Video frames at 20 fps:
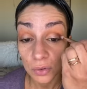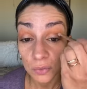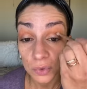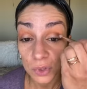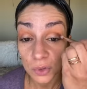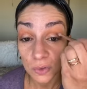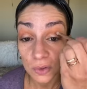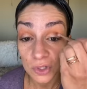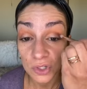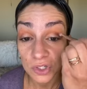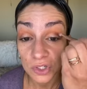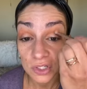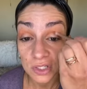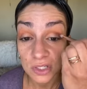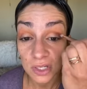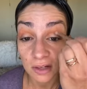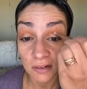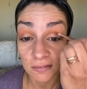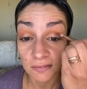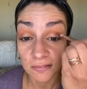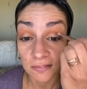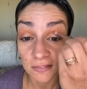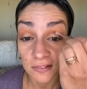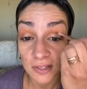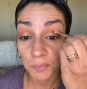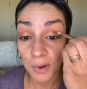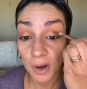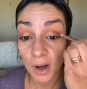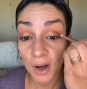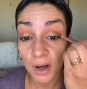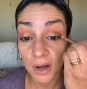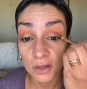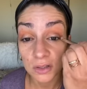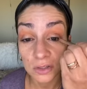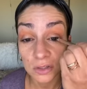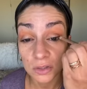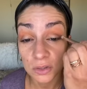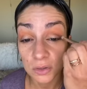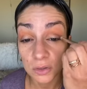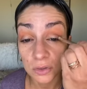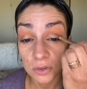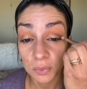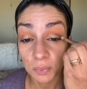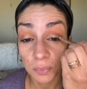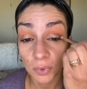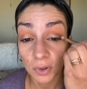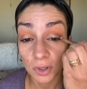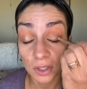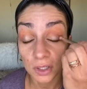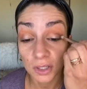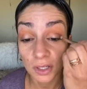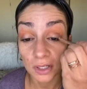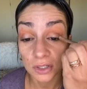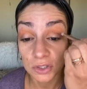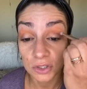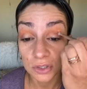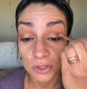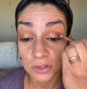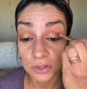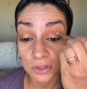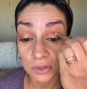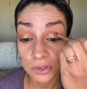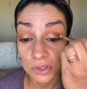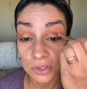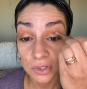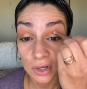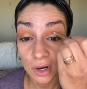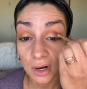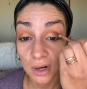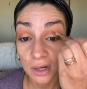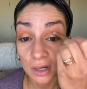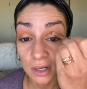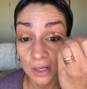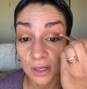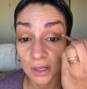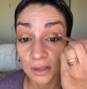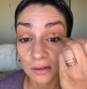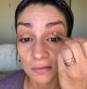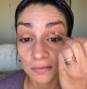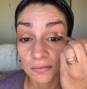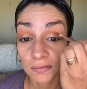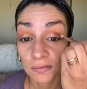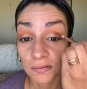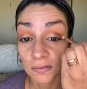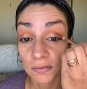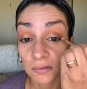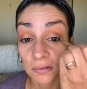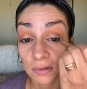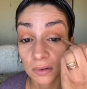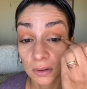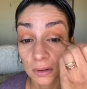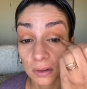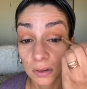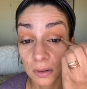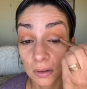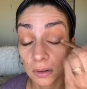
So I'm doing just a V pause due to poor connection. So sorry if